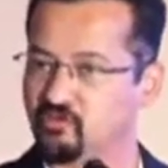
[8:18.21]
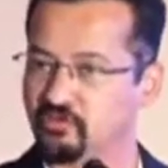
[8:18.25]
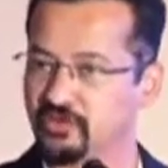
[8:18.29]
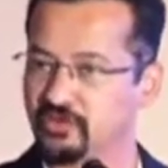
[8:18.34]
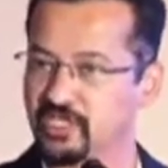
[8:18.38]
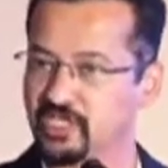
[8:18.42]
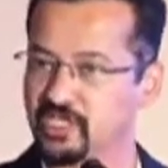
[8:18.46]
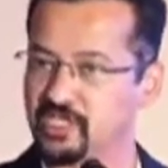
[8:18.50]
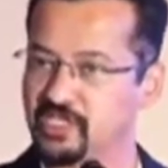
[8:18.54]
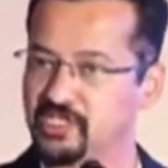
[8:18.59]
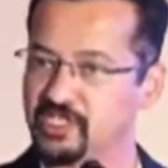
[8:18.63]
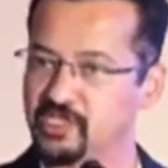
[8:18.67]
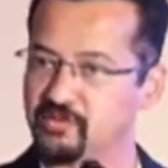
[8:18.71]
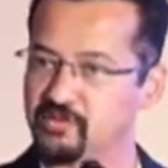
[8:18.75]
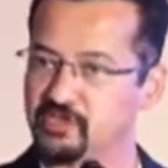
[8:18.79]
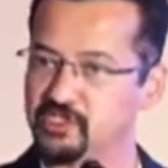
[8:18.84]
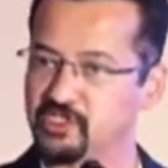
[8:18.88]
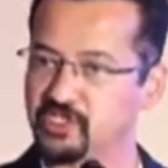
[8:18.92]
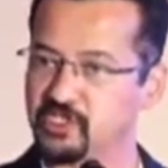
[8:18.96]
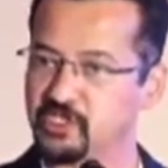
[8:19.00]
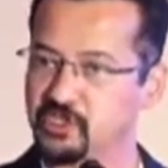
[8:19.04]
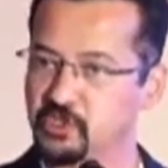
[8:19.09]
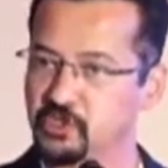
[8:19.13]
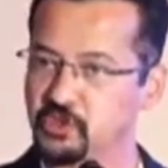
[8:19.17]
with the
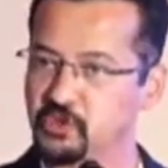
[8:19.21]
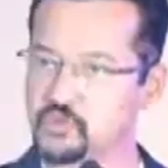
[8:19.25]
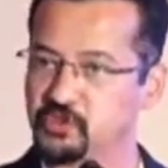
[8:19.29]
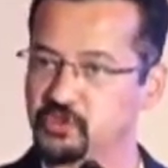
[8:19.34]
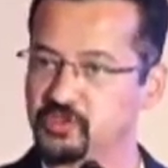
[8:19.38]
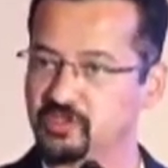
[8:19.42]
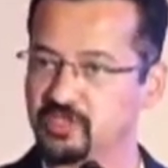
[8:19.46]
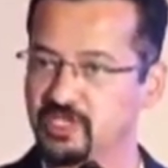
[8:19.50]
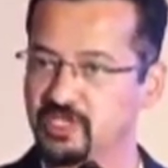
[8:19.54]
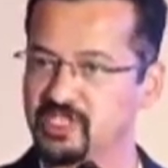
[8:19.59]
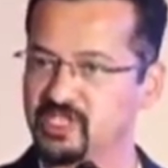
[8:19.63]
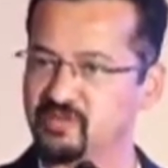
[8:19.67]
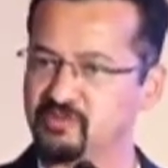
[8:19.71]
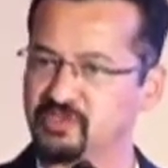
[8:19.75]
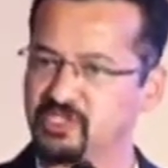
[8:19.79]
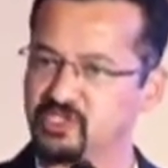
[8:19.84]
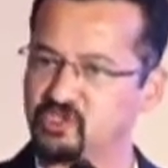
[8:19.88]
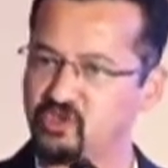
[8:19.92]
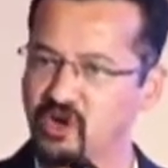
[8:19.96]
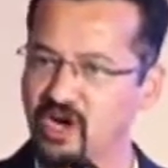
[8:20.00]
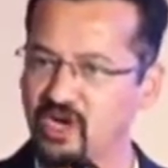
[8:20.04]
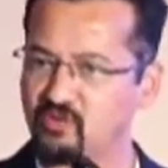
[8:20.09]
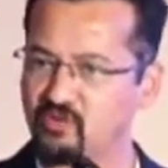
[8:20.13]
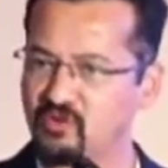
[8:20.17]

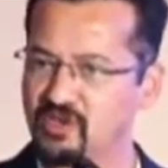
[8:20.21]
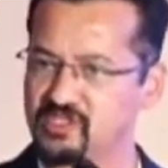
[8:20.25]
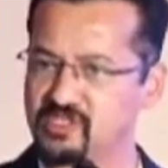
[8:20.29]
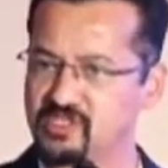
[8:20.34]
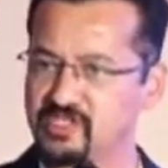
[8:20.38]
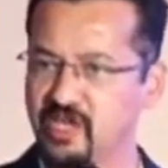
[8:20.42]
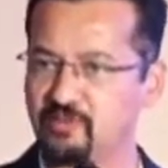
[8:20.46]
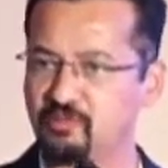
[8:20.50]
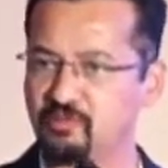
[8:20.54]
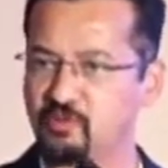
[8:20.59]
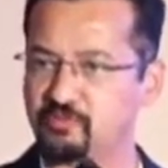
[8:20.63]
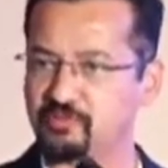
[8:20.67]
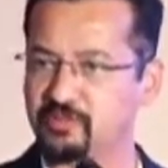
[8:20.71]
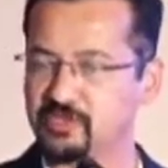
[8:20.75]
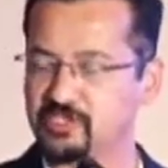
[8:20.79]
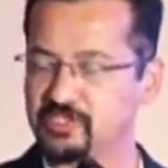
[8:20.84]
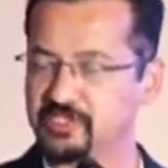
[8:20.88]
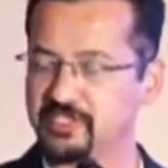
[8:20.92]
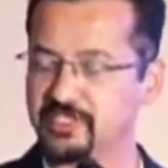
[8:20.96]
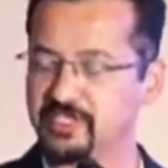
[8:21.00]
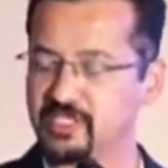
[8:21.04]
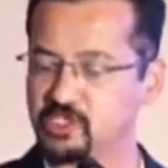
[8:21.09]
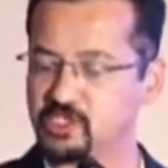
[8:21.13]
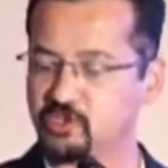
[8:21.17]
intermediate to advanced type of
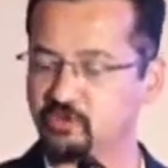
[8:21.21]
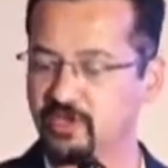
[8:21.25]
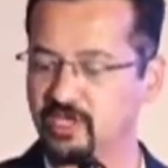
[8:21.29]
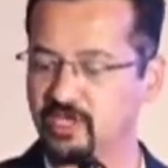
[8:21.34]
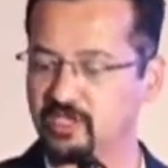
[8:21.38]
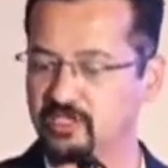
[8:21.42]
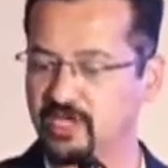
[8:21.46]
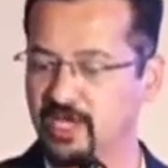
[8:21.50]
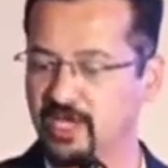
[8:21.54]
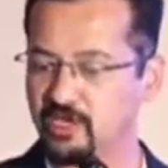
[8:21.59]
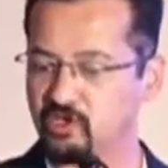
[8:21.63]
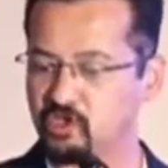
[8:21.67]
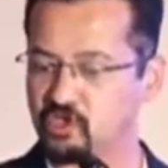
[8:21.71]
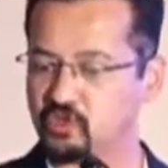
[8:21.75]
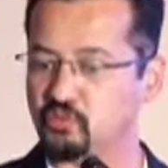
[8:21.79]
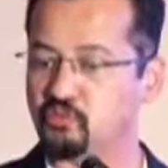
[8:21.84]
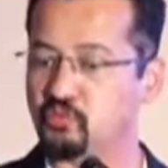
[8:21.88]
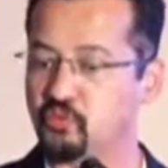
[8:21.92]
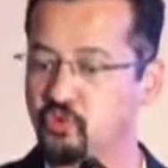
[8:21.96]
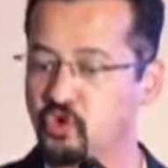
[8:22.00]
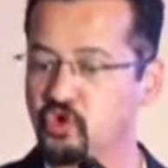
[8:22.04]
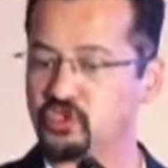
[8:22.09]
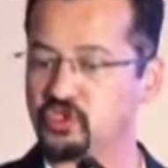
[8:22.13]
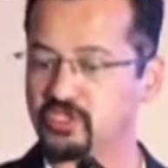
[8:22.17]
skills, you can diagnose
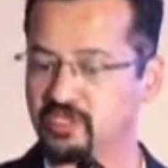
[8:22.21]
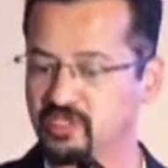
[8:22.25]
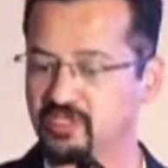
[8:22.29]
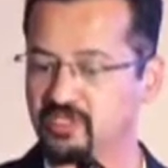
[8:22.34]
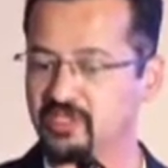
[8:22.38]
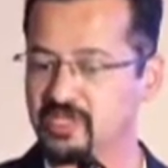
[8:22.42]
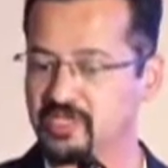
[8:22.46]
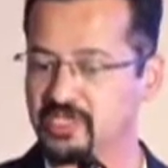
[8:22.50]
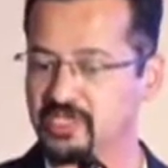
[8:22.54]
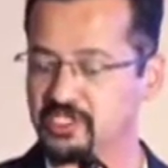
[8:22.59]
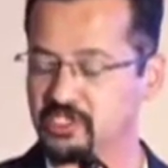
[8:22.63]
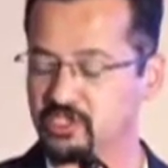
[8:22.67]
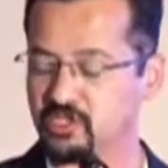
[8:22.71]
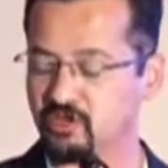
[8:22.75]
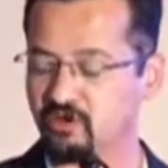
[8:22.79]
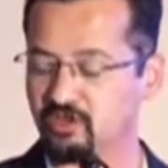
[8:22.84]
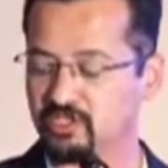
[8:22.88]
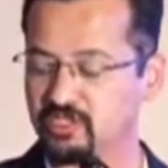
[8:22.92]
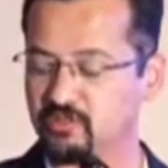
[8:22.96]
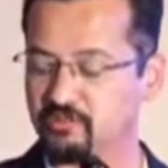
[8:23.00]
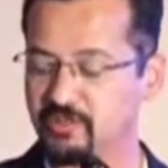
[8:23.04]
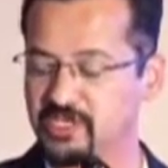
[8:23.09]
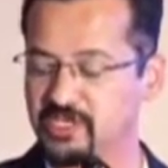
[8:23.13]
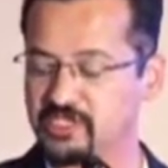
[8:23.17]
most of the condition
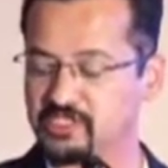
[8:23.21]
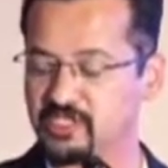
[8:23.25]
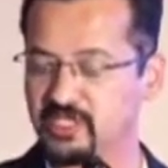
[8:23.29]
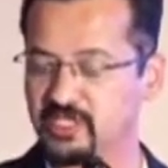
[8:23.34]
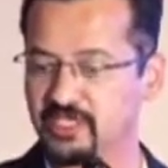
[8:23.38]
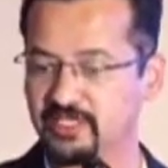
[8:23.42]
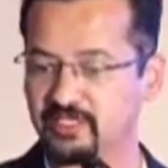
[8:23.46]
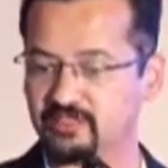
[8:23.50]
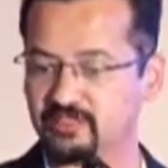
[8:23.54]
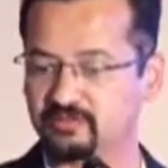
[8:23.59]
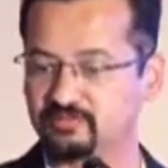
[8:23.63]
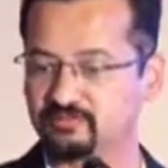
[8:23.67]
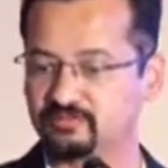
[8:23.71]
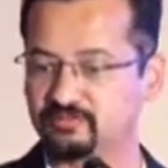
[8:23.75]
on the bedside.